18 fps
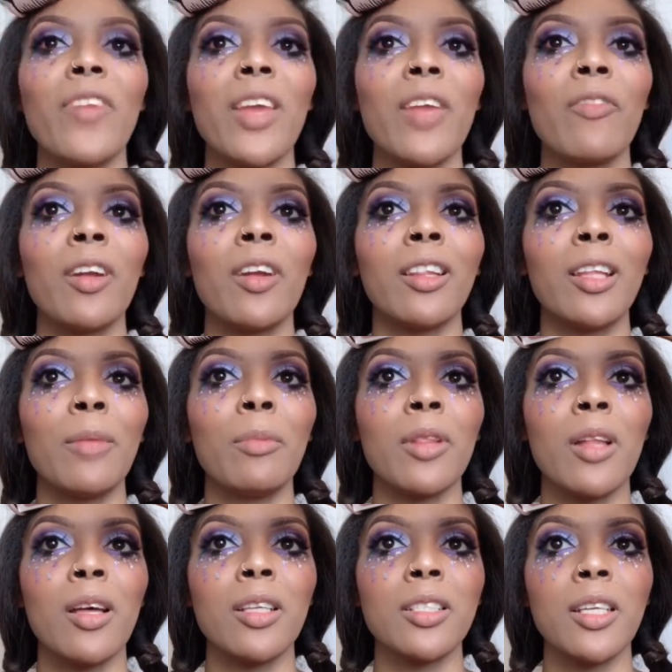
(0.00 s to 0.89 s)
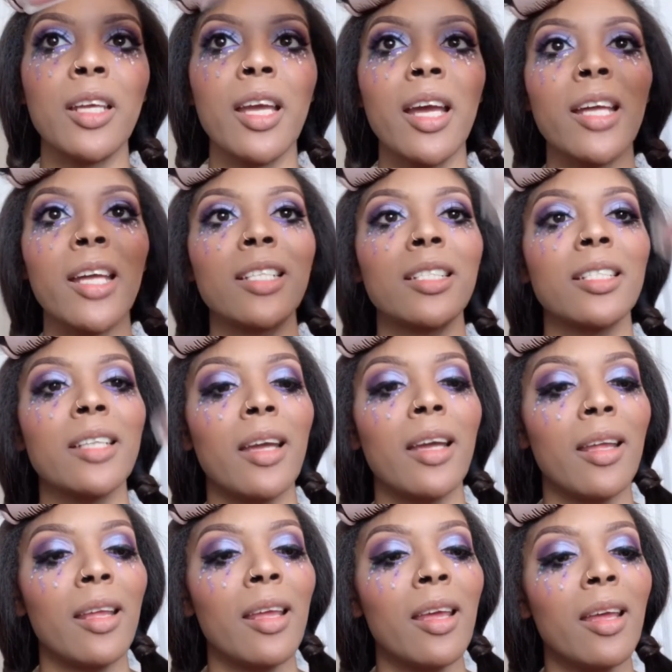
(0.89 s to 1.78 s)
is our lip gloss from
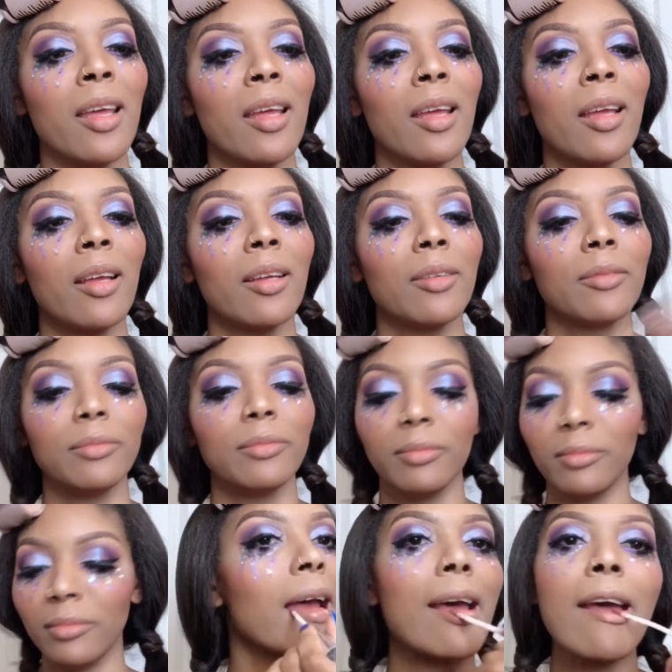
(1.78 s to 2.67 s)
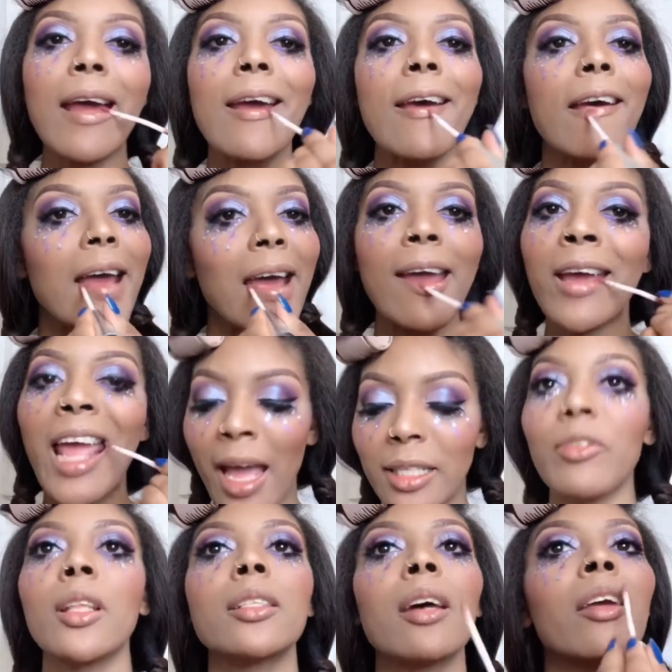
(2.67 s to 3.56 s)
Xoxo, and this is the color
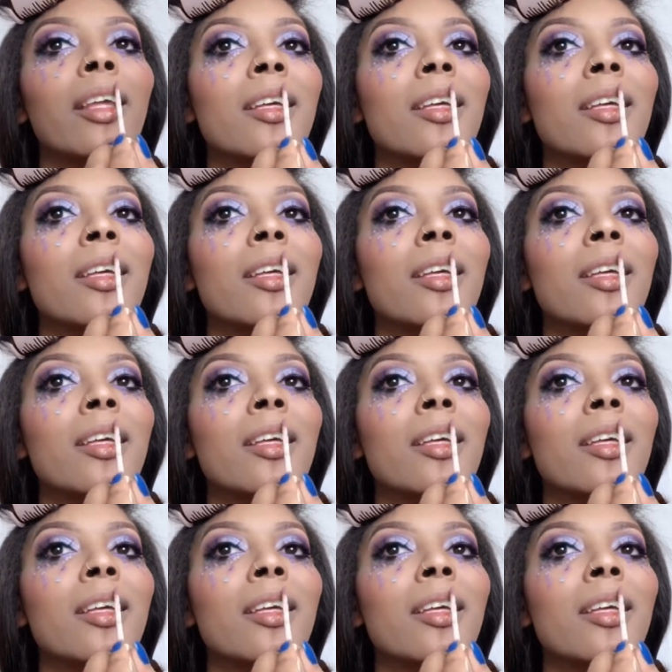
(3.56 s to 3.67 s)
Maria.